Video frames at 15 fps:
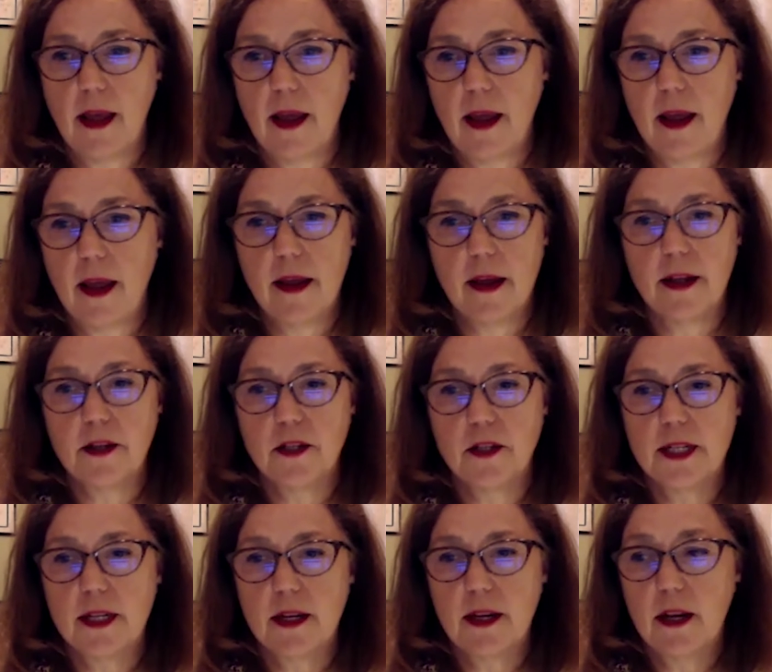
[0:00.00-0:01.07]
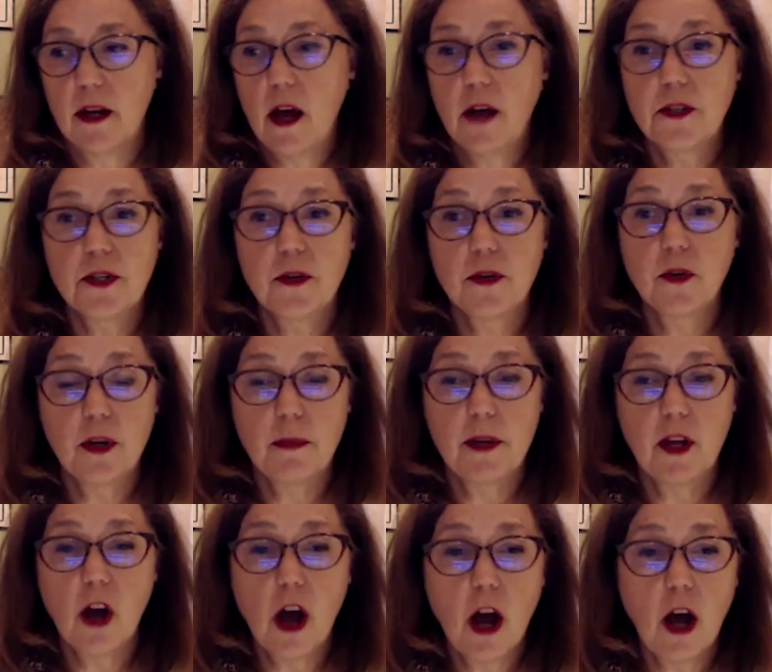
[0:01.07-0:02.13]
and it also could be
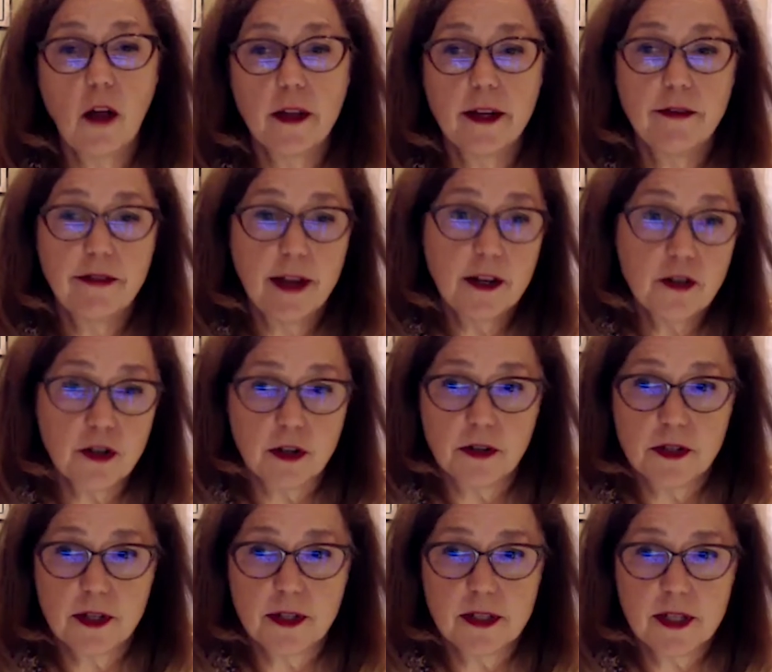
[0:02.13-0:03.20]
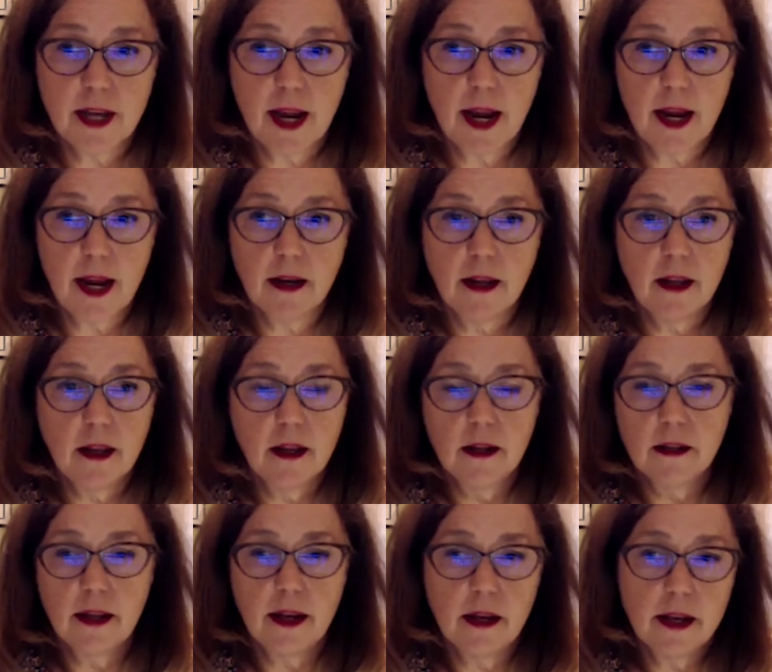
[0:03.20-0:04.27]
calling vendors and saying,
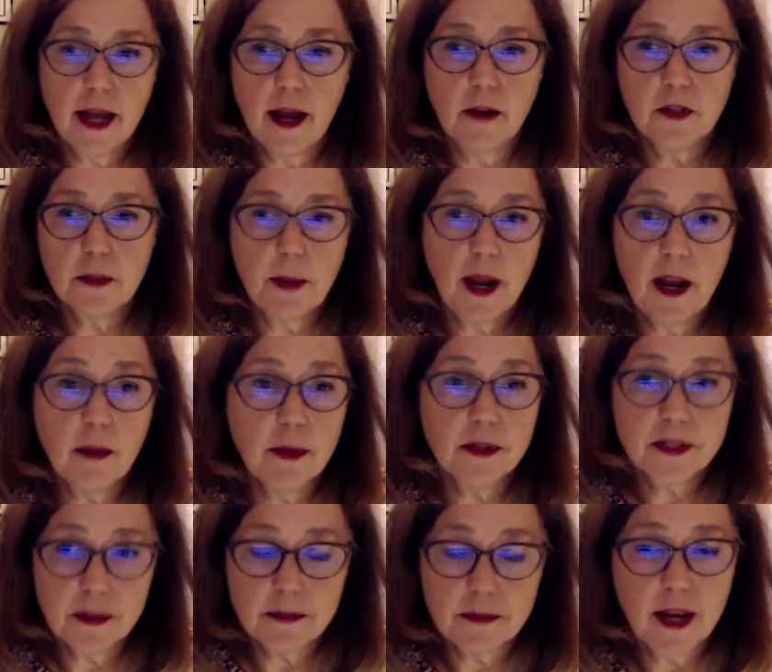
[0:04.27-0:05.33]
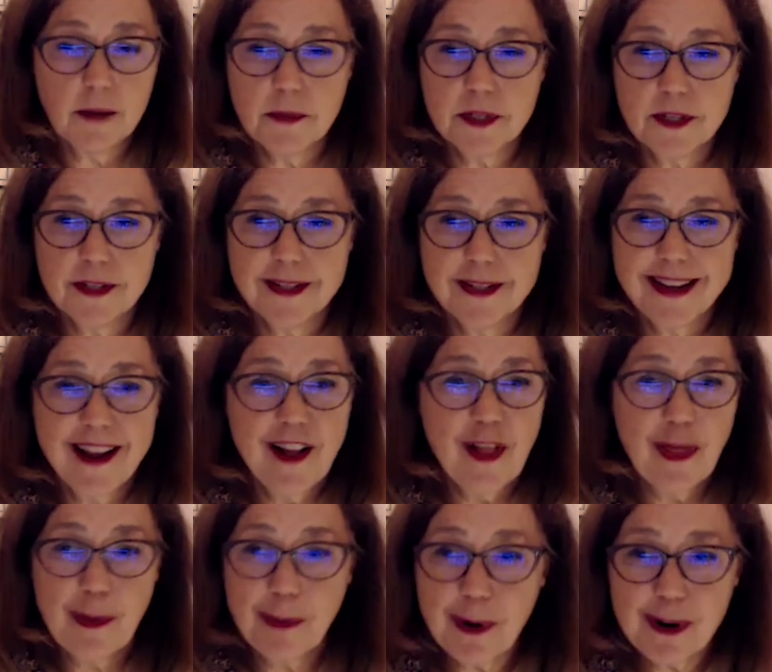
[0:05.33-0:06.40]
like accounts payable sometimes is
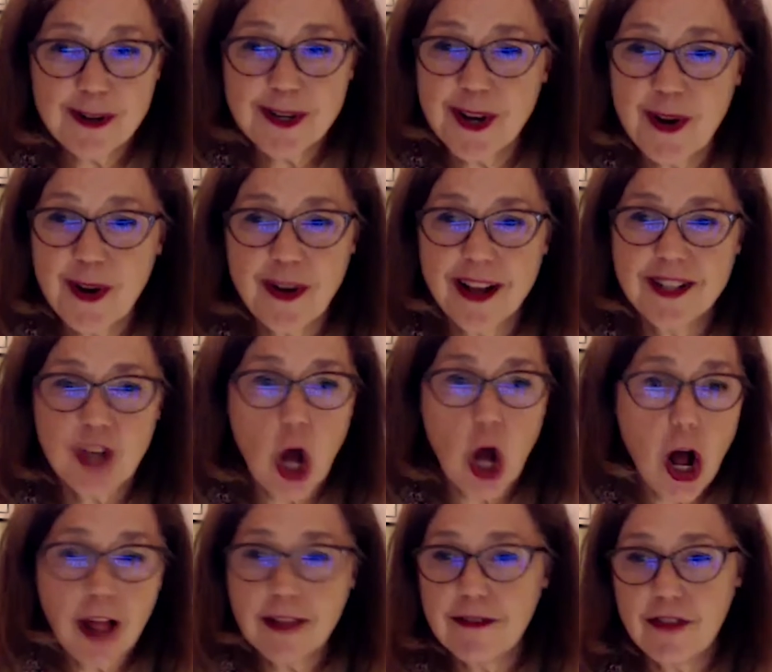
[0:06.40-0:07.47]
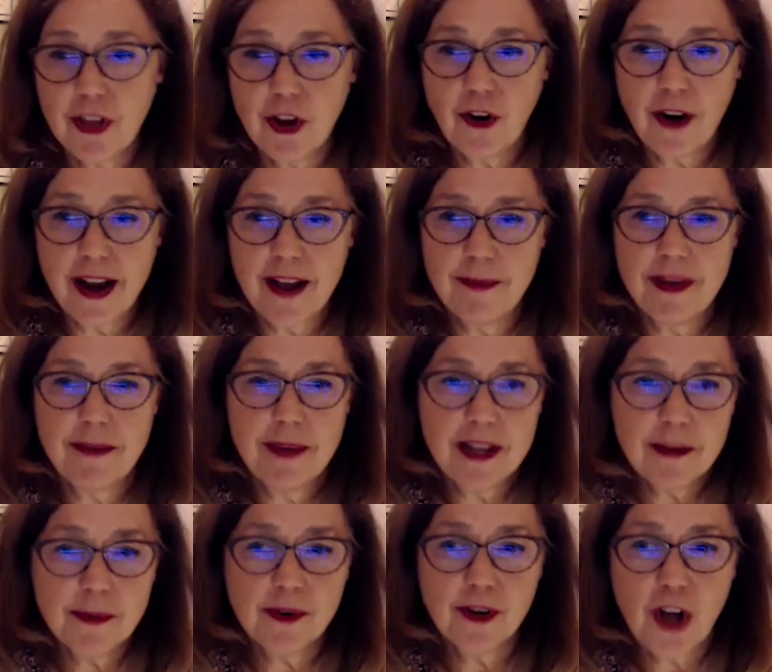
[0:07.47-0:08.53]
the person who gets all of the crabby
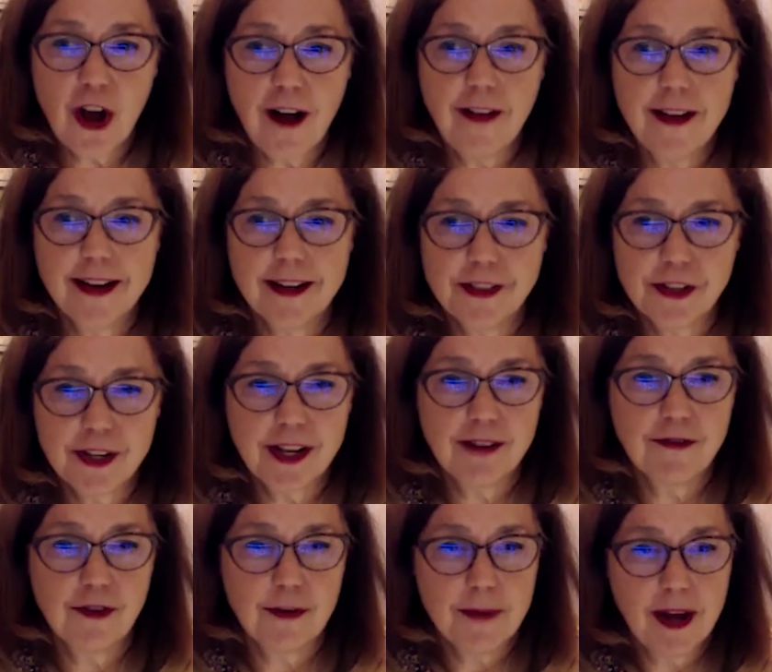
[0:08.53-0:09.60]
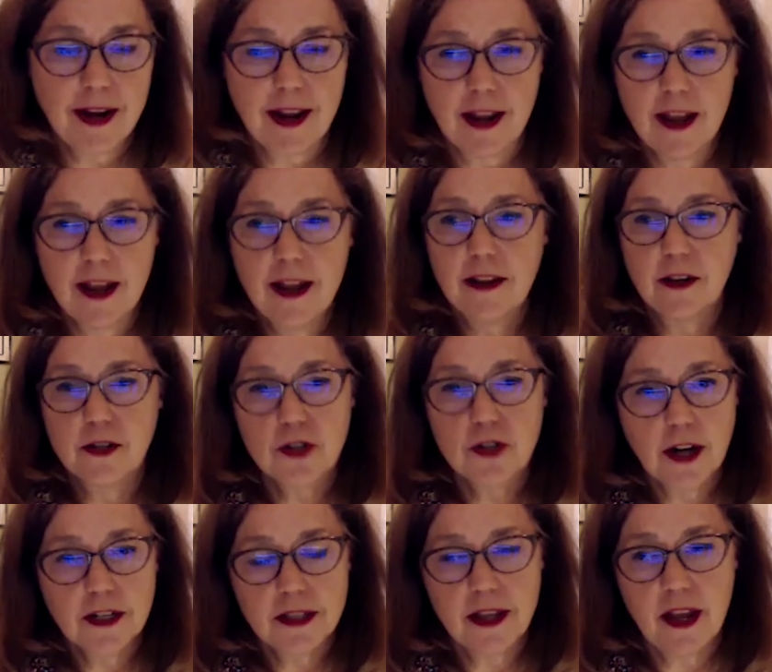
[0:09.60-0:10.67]
people calling and looking for money. You could
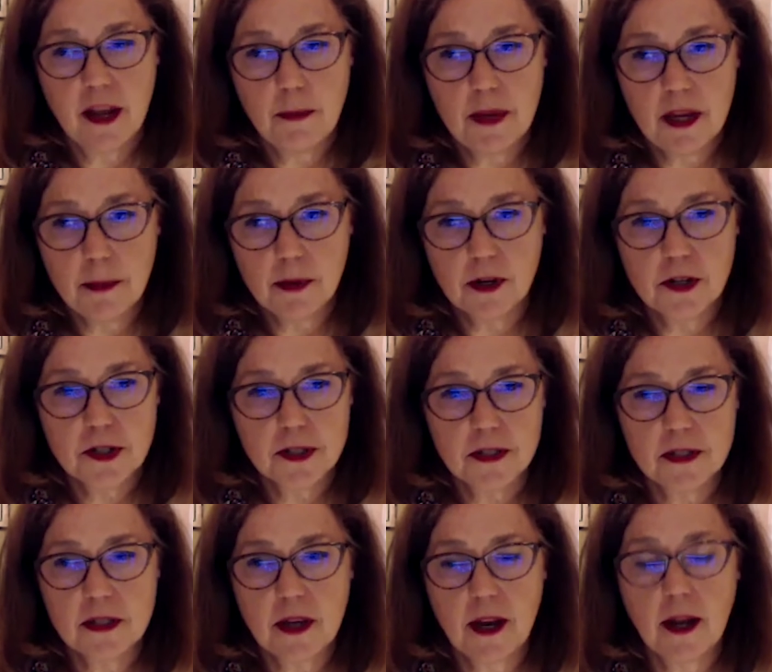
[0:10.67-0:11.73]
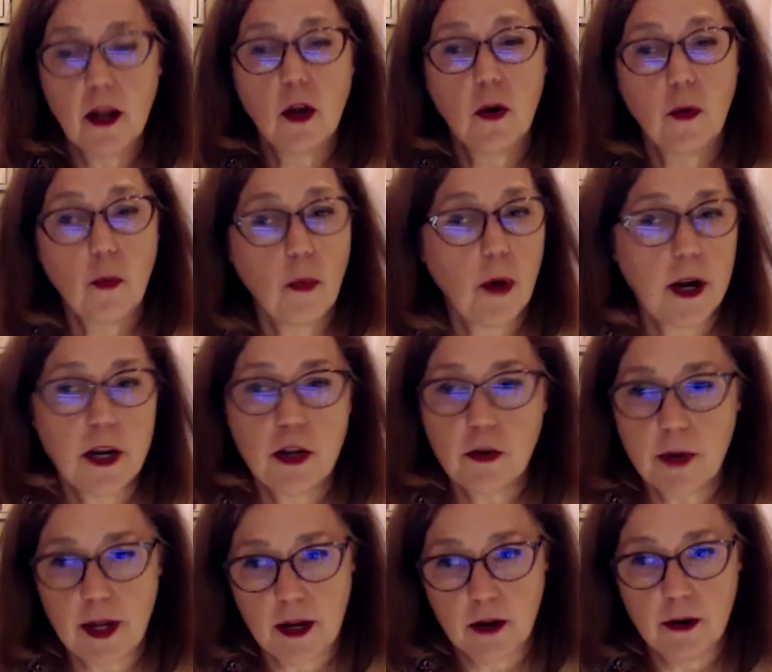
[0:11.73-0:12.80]
talk to the AP person and say, What are you
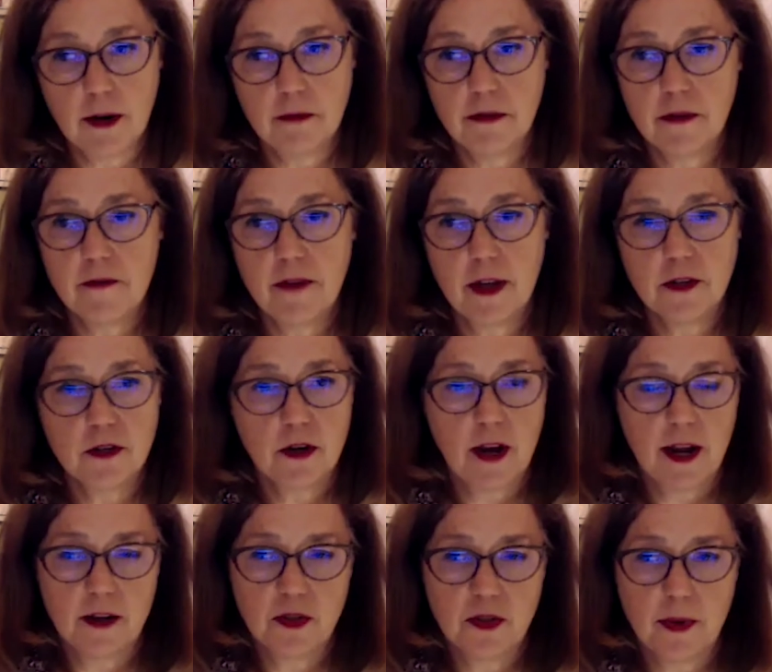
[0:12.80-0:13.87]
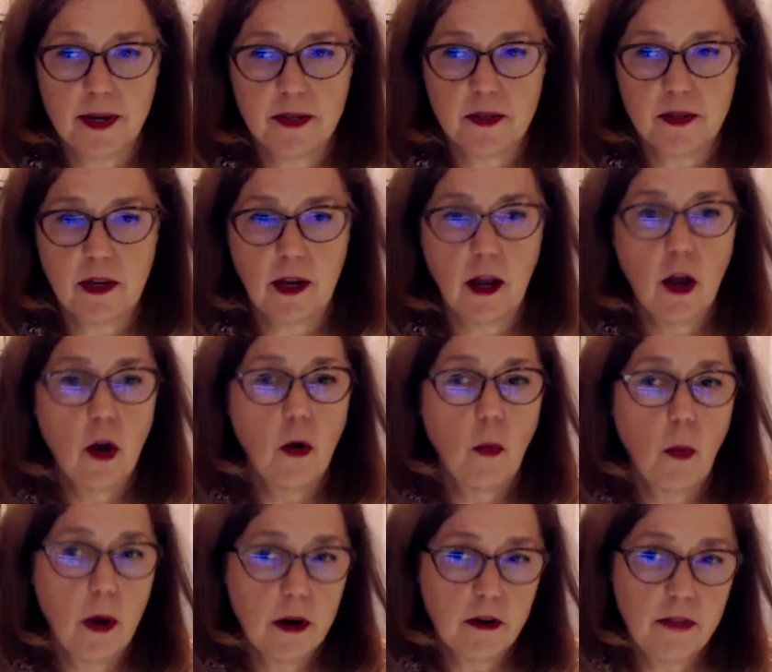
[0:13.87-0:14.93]
hearing from vendor XYZ?
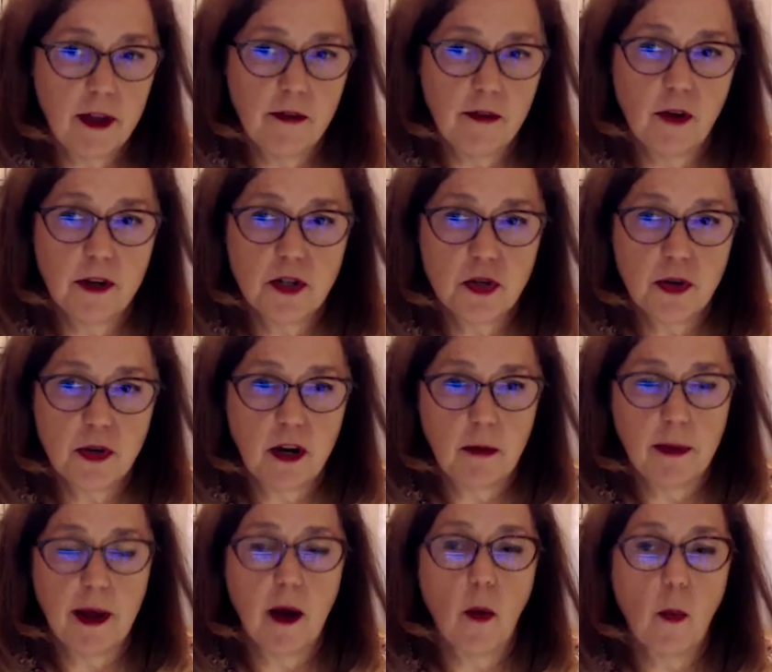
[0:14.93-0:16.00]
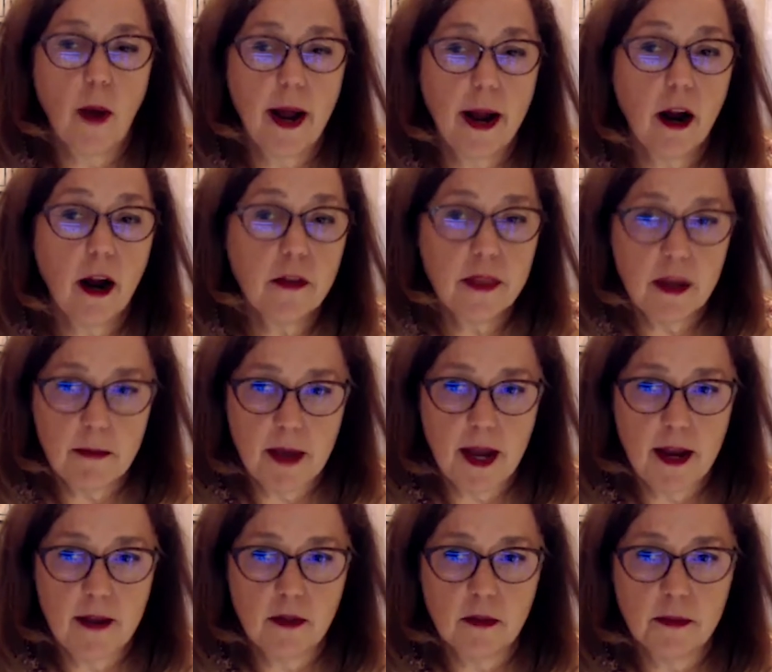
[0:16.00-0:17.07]
What are they frustrated about? Why aren't they
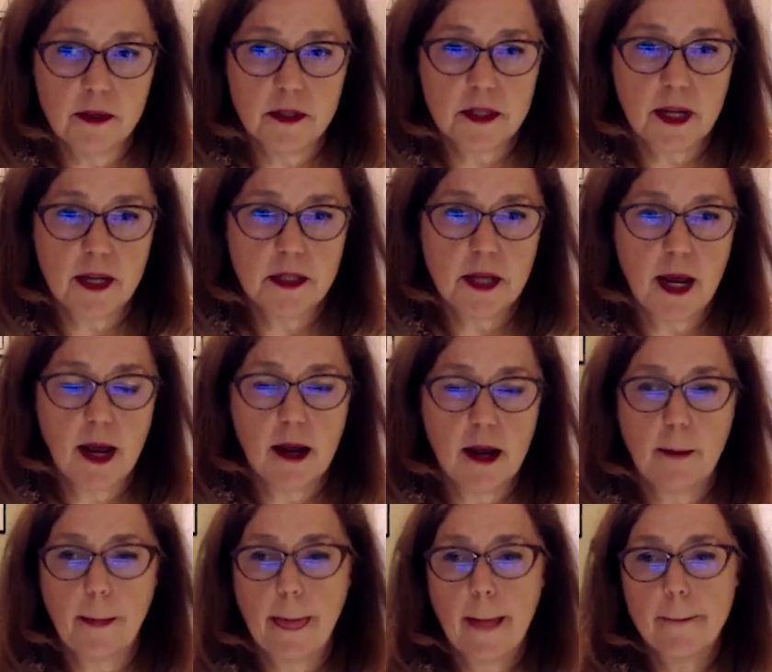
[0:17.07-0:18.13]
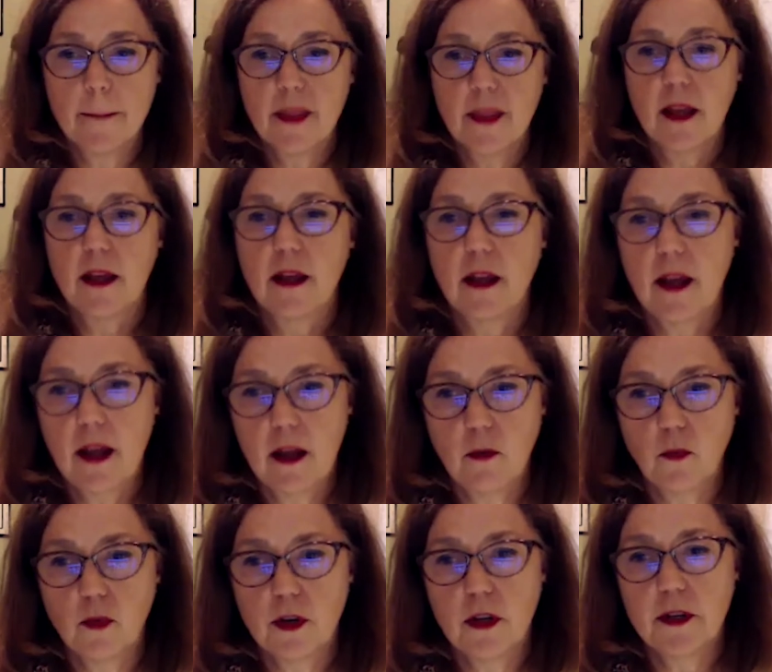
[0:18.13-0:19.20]
paying the bills on time?
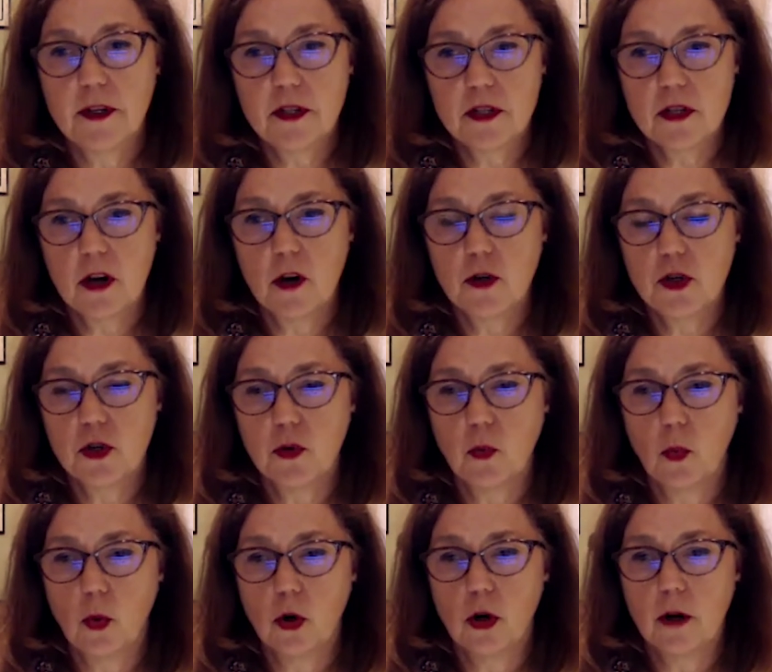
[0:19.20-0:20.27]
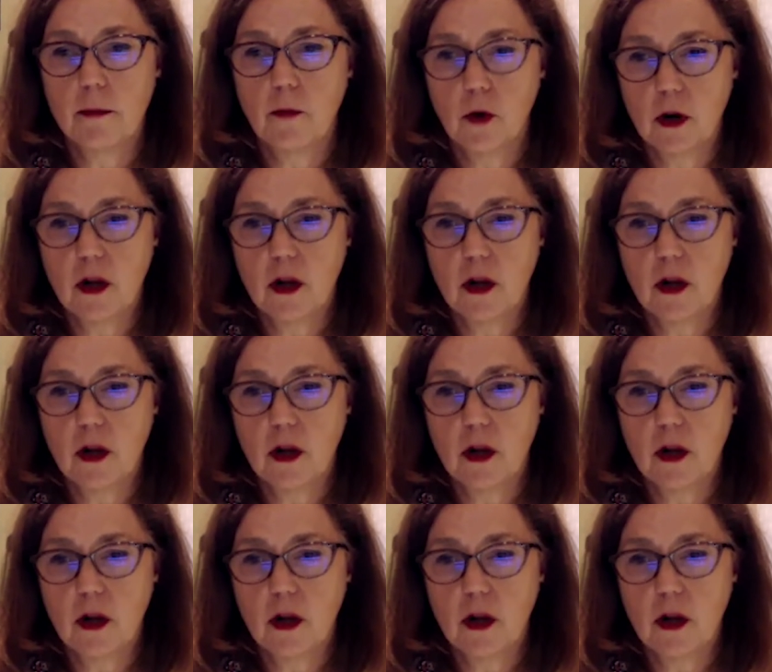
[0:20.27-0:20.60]
and really start to work more